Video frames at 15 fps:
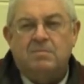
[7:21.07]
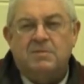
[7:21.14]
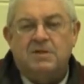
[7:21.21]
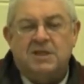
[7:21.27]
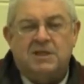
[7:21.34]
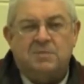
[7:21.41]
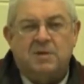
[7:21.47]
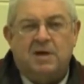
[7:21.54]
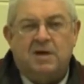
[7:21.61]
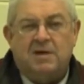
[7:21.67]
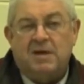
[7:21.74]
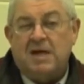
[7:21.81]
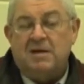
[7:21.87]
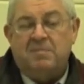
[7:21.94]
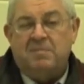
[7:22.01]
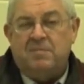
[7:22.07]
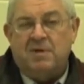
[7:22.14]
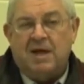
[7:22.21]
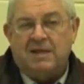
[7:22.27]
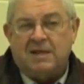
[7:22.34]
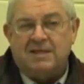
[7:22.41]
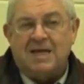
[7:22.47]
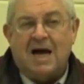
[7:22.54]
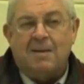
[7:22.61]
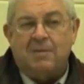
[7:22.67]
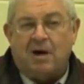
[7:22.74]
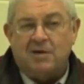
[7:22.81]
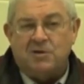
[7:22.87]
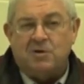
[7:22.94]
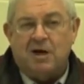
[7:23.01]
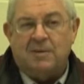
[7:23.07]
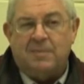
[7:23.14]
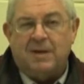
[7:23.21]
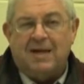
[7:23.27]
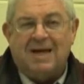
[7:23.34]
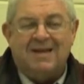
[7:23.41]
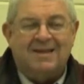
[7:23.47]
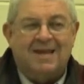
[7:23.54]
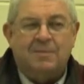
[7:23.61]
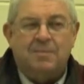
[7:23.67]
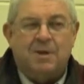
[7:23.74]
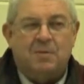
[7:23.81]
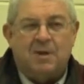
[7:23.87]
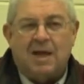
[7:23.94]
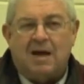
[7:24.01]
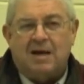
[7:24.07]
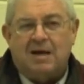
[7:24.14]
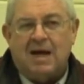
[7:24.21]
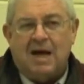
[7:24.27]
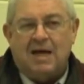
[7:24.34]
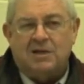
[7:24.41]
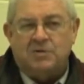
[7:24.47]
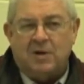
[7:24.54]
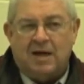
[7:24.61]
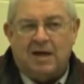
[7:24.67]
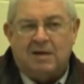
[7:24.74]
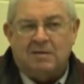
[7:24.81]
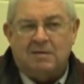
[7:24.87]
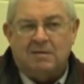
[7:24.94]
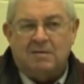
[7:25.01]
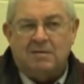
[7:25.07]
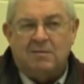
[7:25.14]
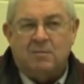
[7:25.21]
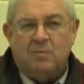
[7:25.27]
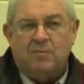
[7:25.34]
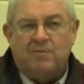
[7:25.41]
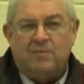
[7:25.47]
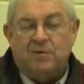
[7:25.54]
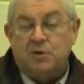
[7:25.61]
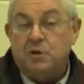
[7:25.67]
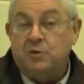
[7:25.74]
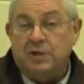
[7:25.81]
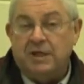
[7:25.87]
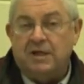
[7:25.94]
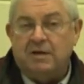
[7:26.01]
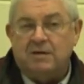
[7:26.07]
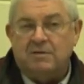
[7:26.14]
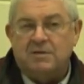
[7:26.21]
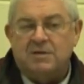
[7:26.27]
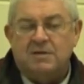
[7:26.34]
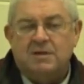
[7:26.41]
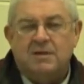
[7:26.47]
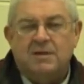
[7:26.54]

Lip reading: 6 months, at the time our strike began, they'd been without a contract for 2 years.